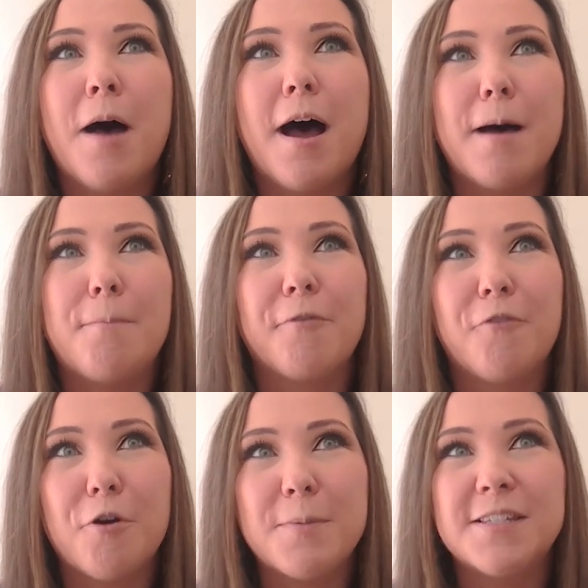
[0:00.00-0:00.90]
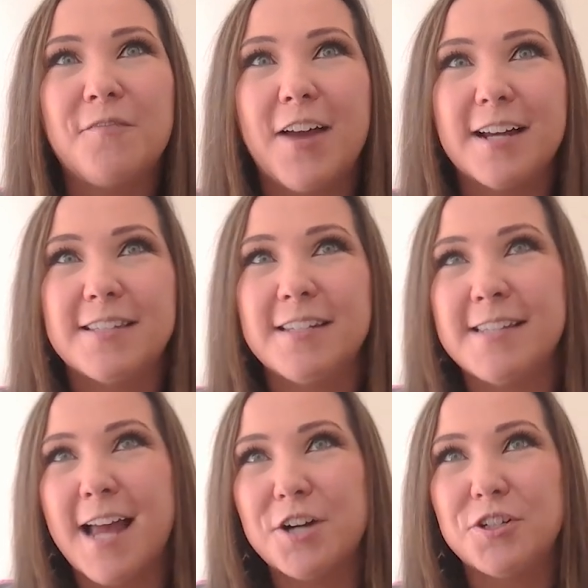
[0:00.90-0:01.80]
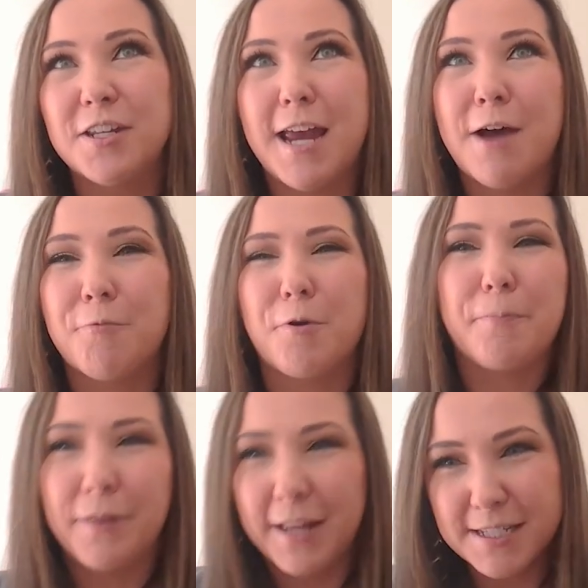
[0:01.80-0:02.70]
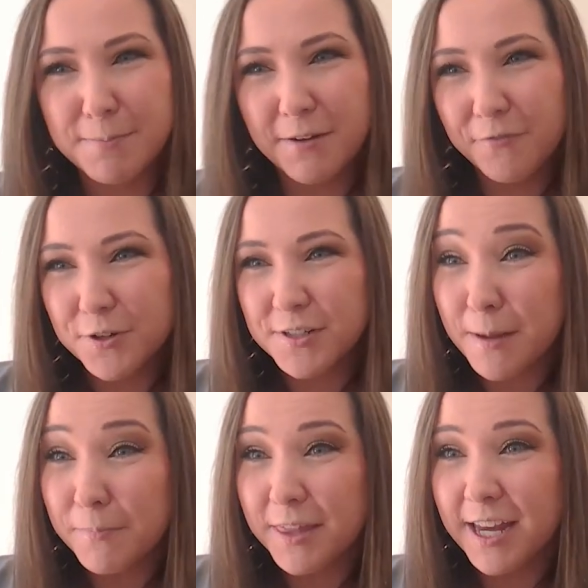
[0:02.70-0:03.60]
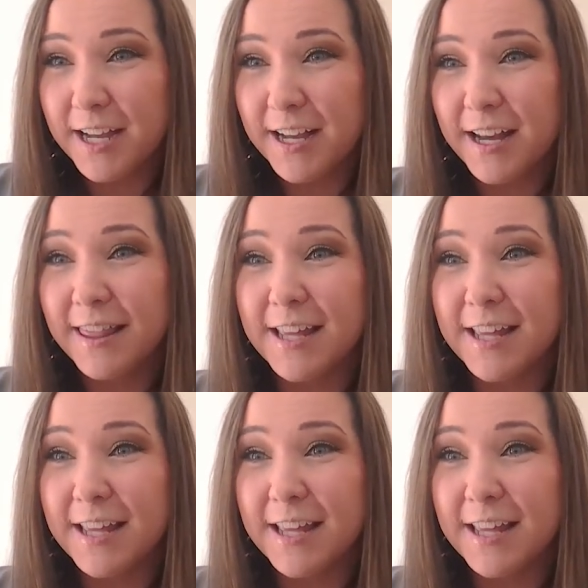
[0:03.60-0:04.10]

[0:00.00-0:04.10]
uh, performance effects, it's actually a replacement for something